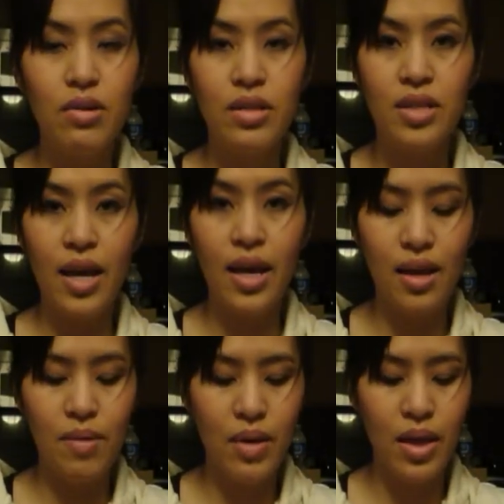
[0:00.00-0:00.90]
today, and
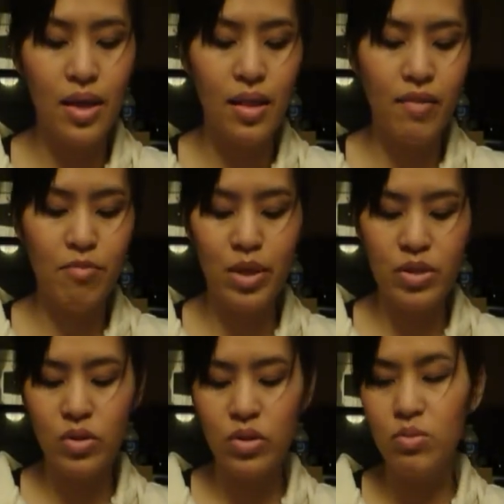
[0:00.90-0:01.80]
it made it left me
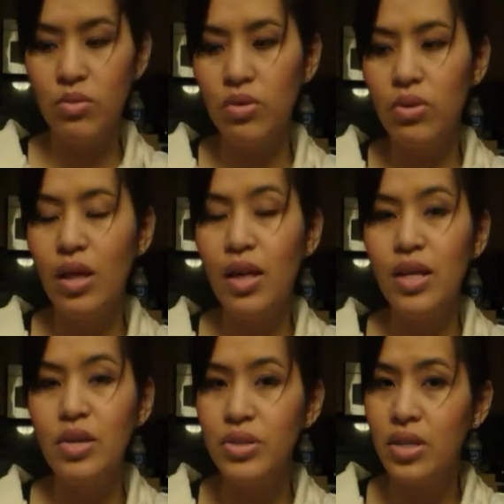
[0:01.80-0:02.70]
so smooth. And I
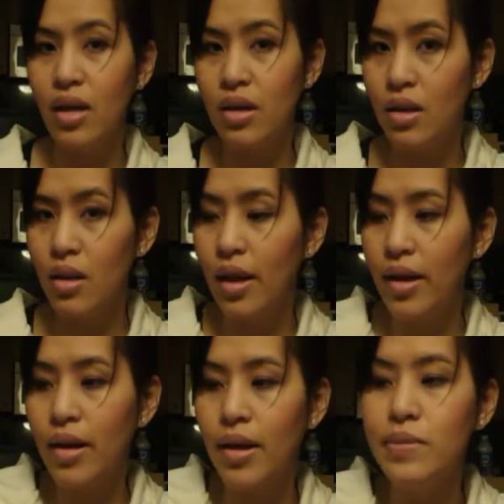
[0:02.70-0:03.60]
used it under
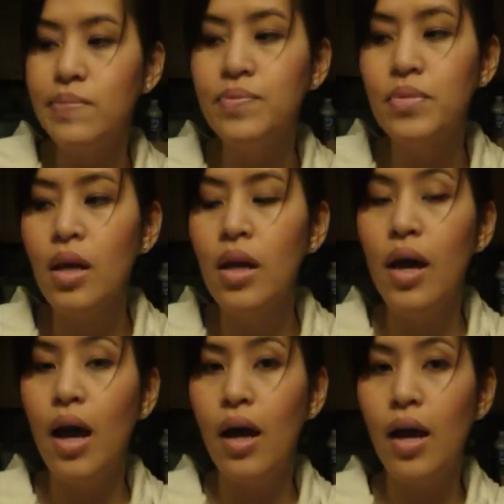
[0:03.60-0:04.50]
like um,
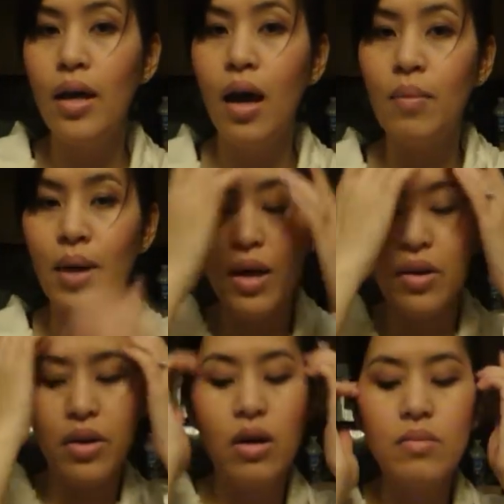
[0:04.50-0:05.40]
on my
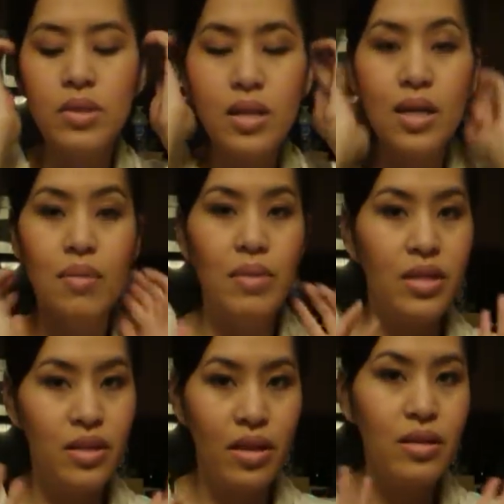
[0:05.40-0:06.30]
underarms and it
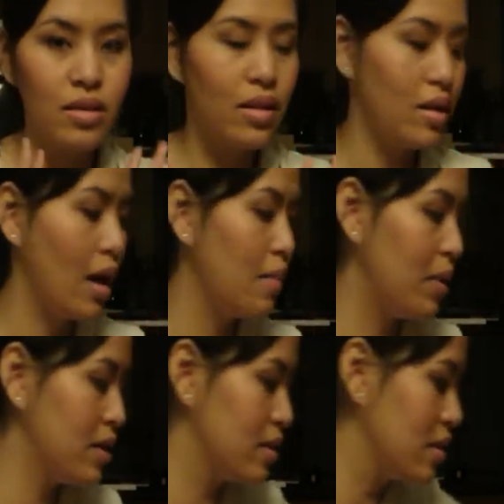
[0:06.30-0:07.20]
made that like
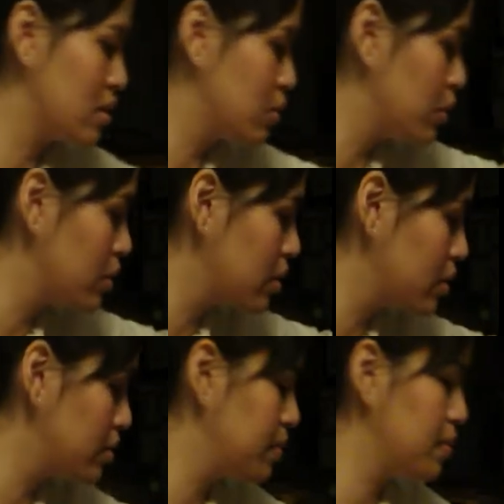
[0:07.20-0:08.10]
amazingly
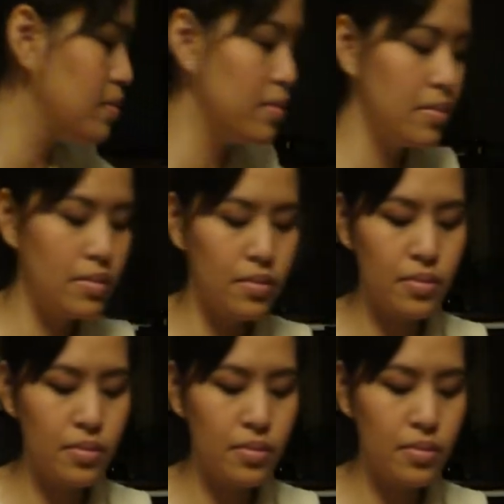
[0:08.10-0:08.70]
smooth.